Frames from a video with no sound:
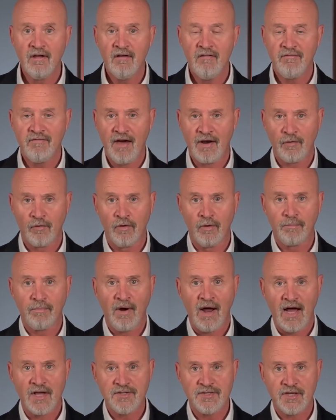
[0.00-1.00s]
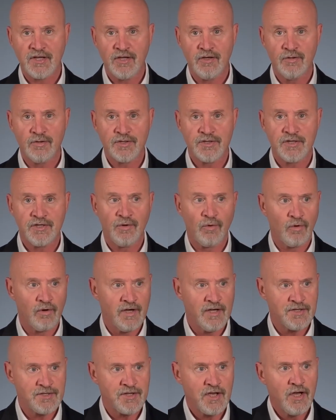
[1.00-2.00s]
federal prosecution or
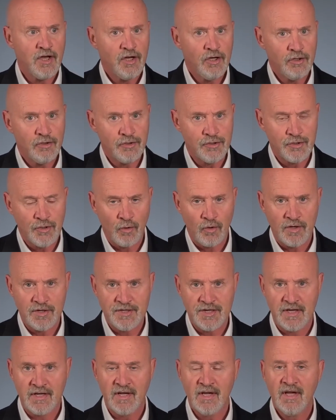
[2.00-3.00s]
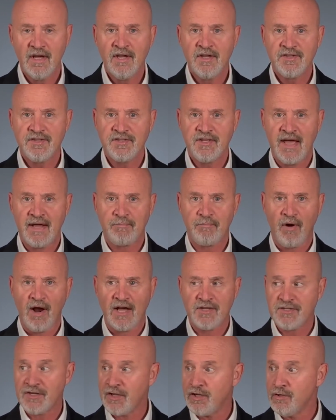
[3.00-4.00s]
his Georgia state
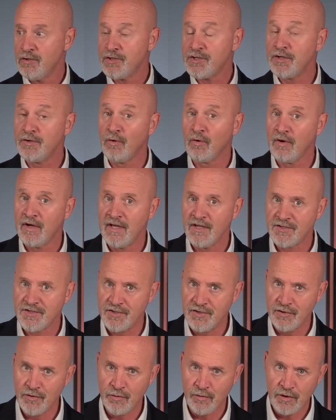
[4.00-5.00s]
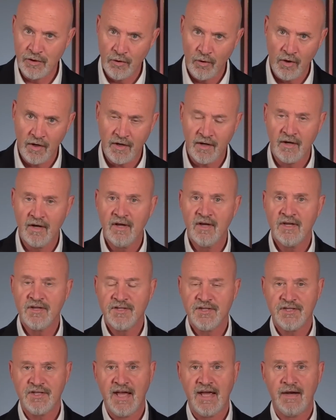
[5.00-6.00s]
prosecution or his New York
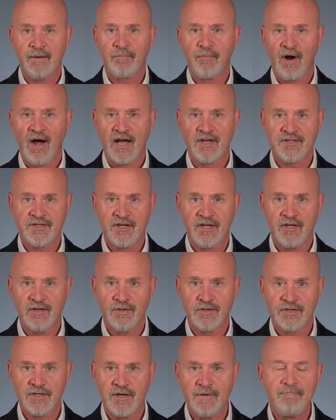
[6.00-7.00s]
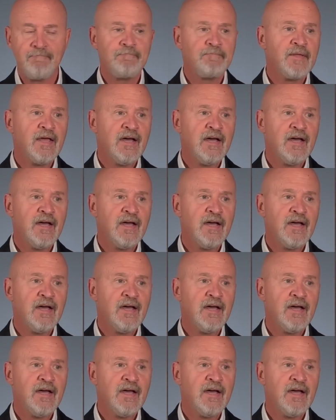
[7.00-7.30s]
state prosecution.